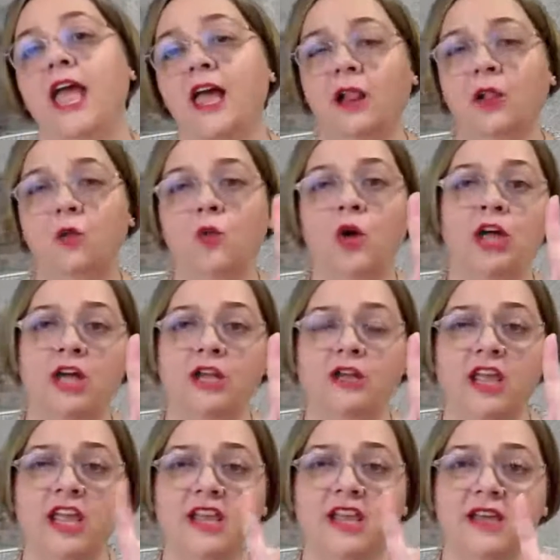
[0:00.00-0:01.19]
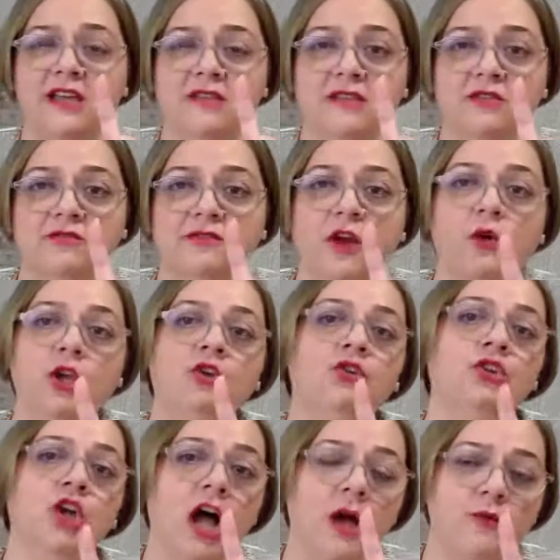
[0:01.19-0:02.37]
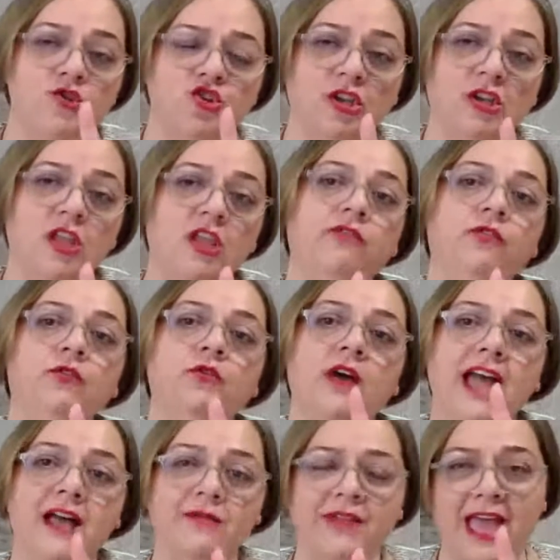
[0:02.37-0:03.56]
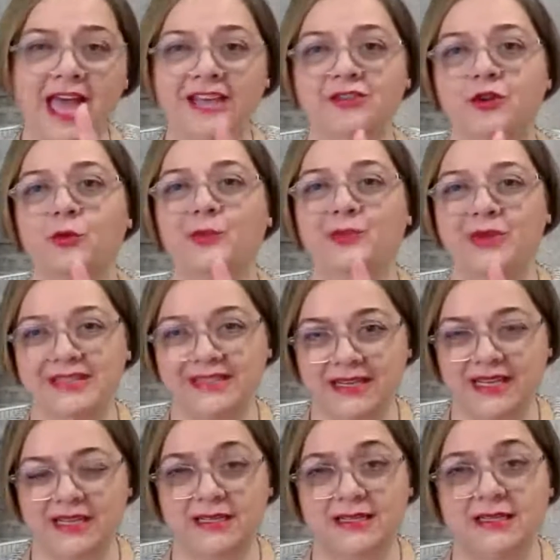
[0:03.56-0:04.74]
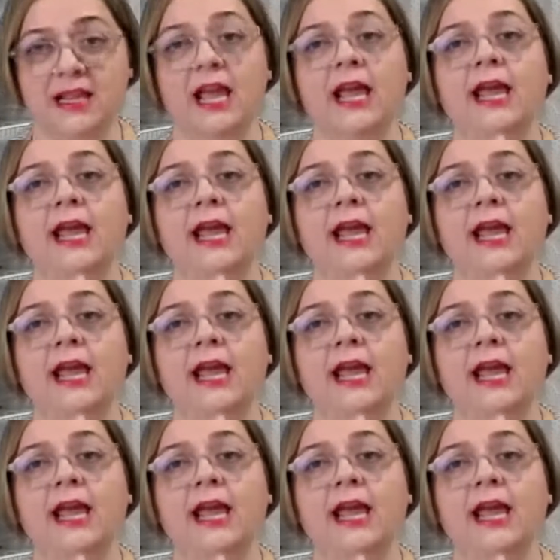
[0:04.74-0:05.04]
L1 is very good option if you have had your business